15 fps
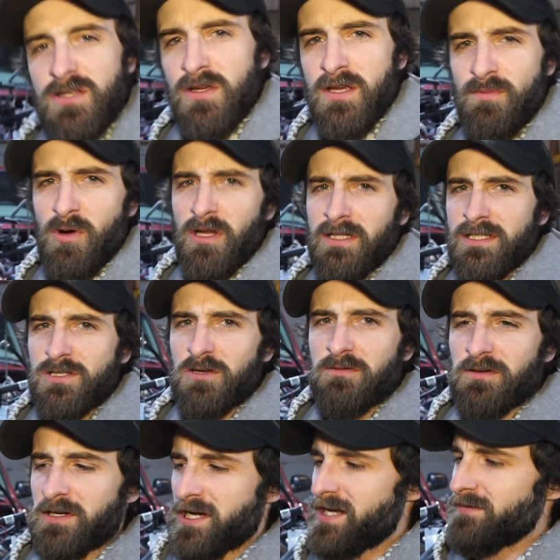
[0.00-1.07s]
So he brought these
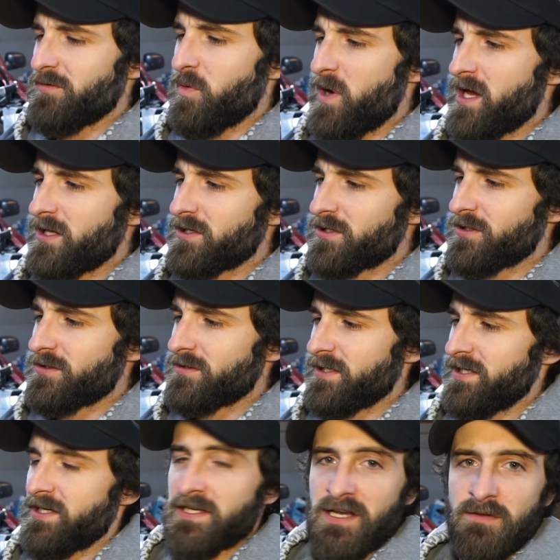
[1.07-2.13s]
over kind of a while ago
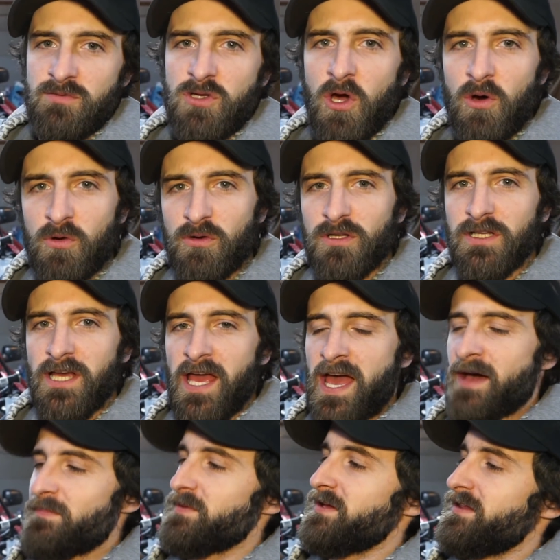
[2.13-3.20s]
and I'm totally
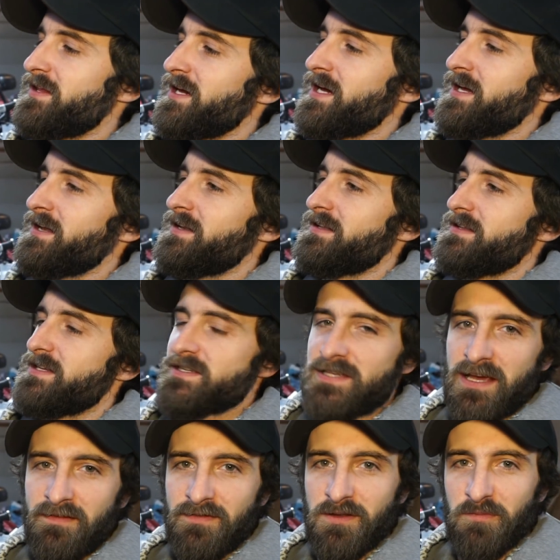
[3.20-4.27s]
happy that these
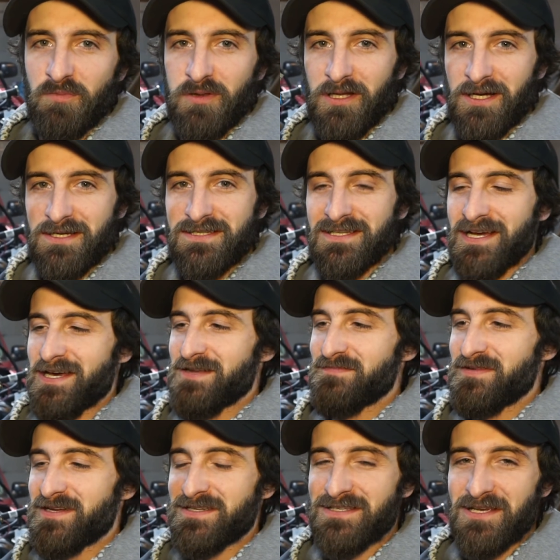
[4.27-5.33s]
have the plugs on
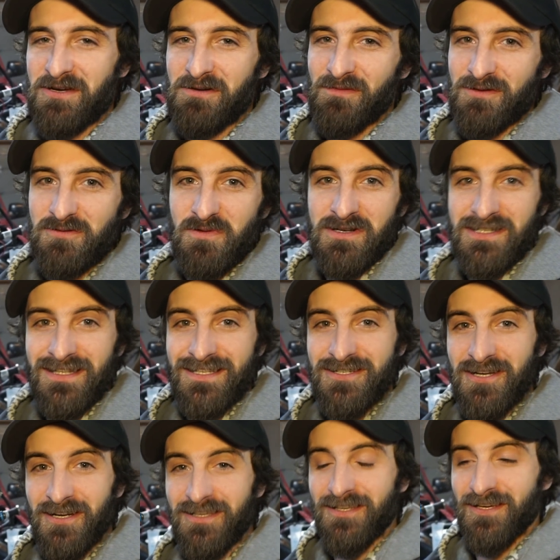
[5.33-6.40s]
them because I almost went to the
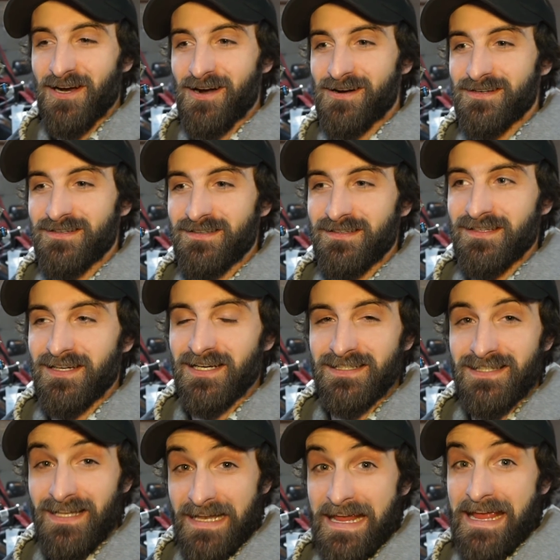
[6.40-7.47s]
junkyard uh,
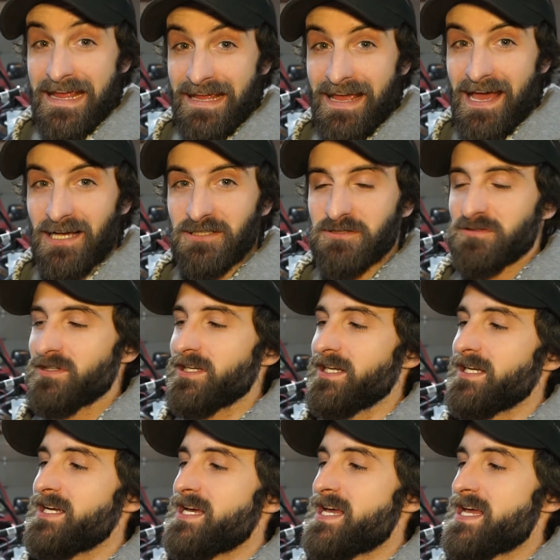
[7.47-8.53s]
today
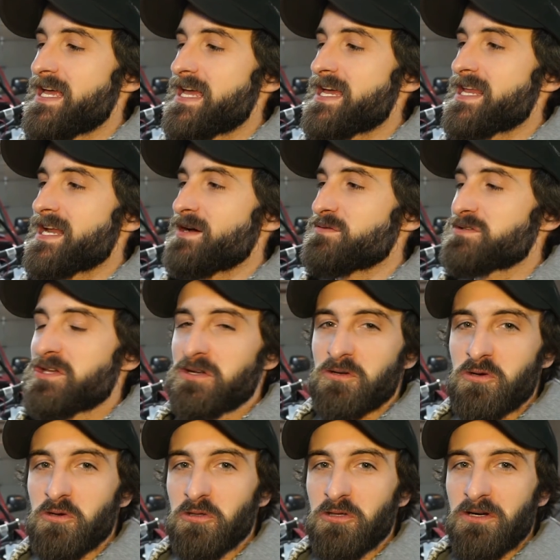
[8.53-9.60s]
actually and I was
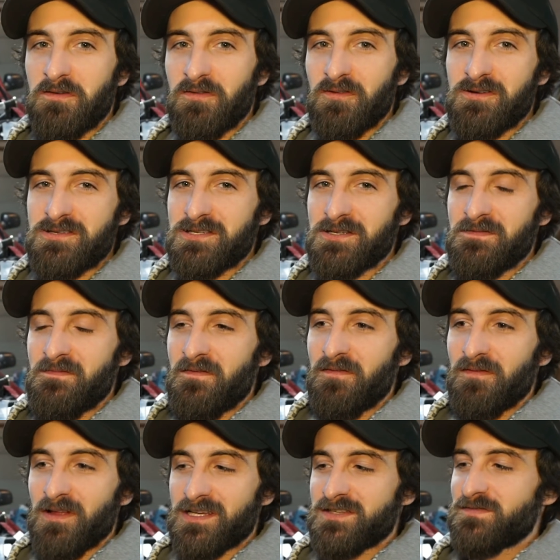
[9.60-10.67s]
gonna go look for some
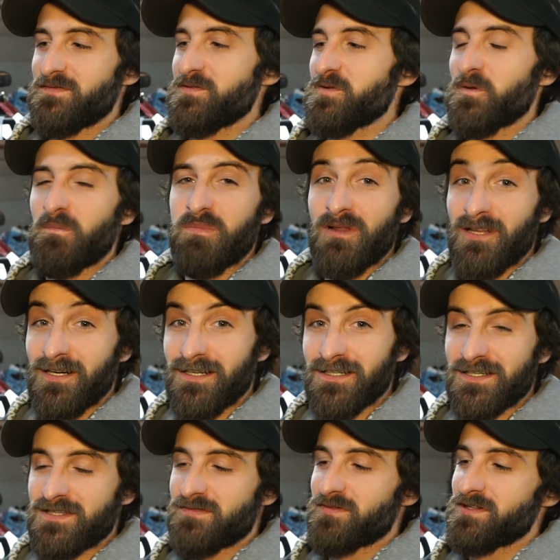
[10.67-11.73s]
flex fuel
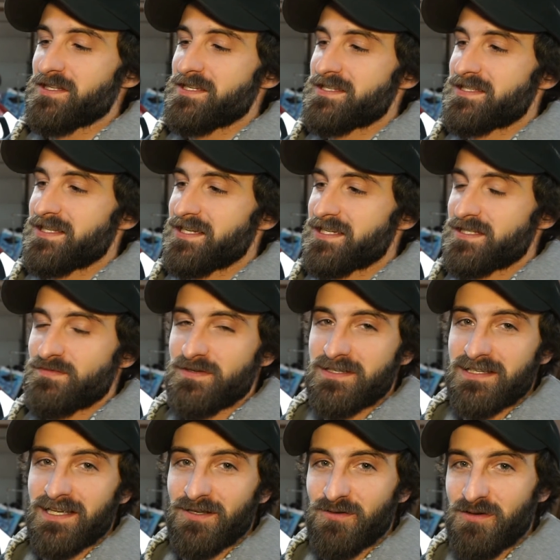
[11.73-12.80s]
plugs for these things
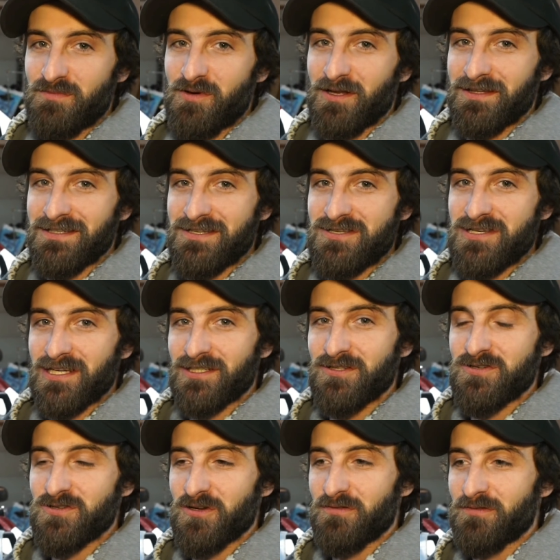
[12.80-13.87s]
because I knew he brought the
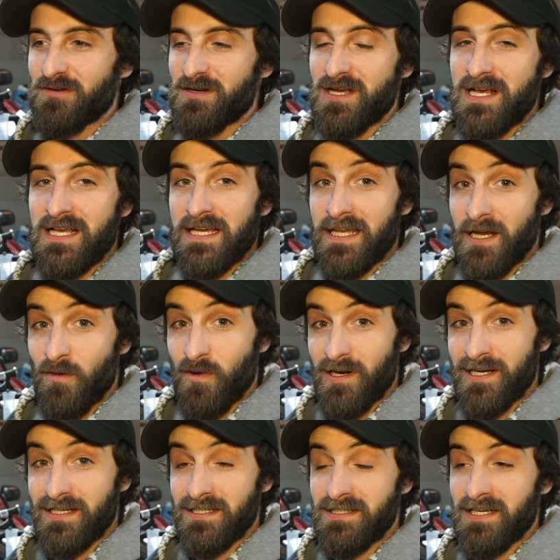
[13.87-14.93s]
injectors over and I
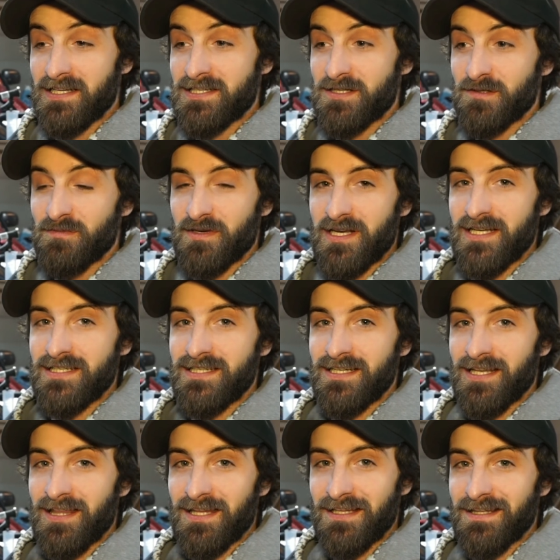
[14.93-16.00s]
wanted to test them but I
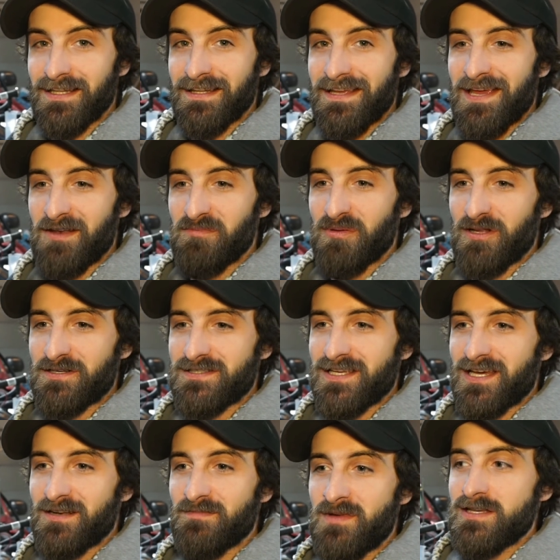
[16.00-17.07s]
didn't think that they had plugs
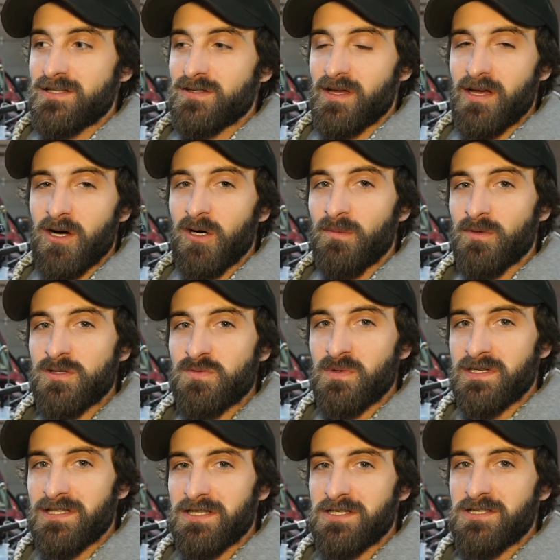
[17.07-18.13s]
on them so I almost
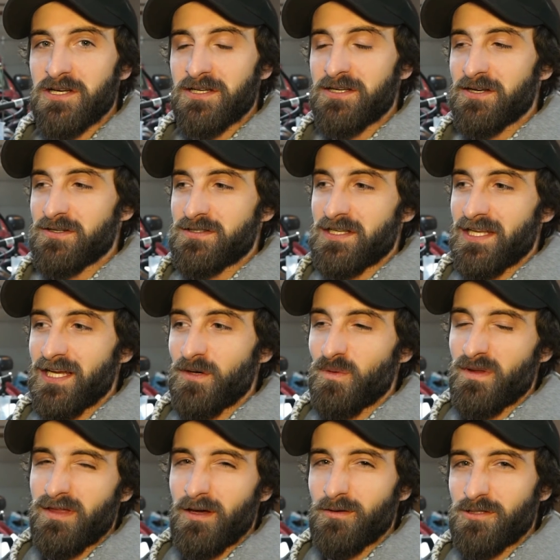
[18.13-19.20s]
went to the junkyard today
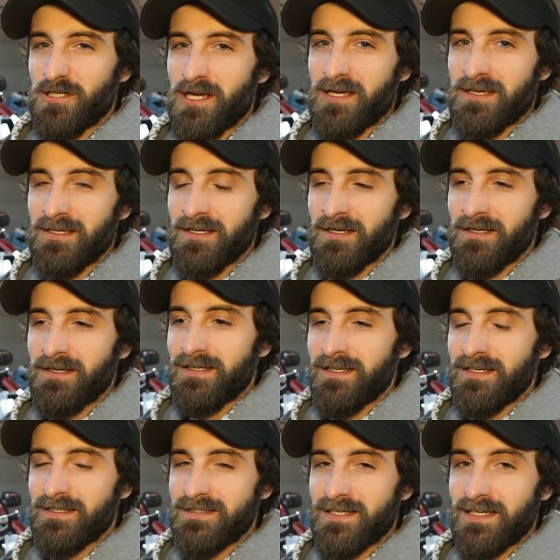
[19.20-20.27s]
without checking
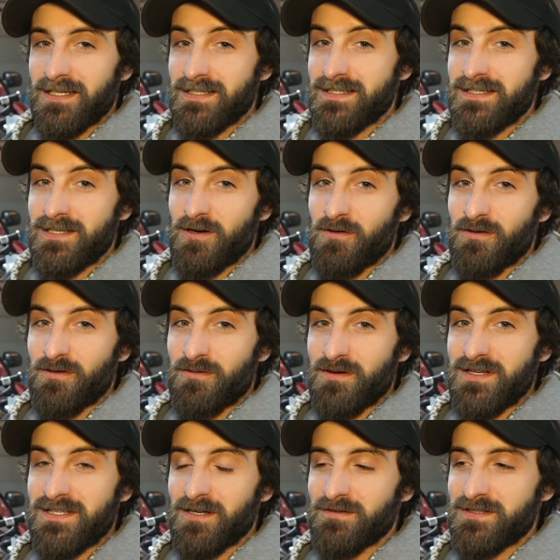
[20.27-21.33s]
and it's like zero
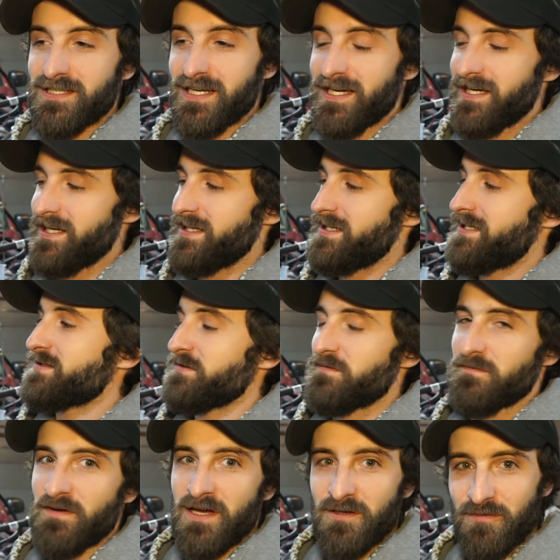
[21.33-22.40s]
degrees outside to
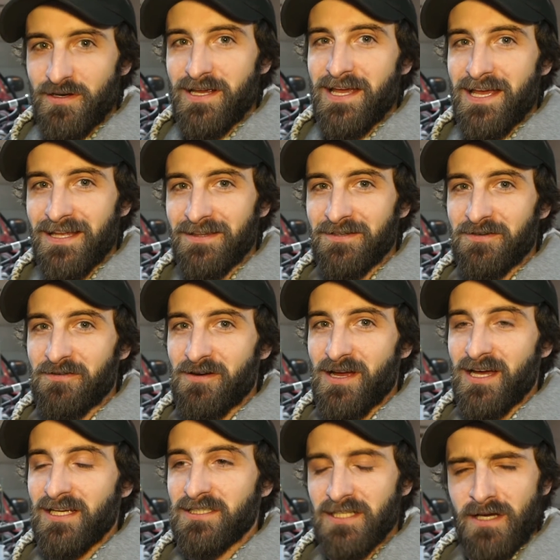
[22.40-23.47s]
find what I had in the
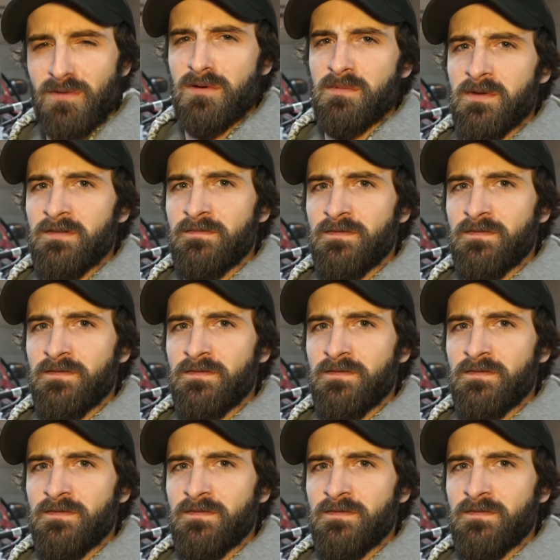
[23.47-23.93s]
garage. That would have been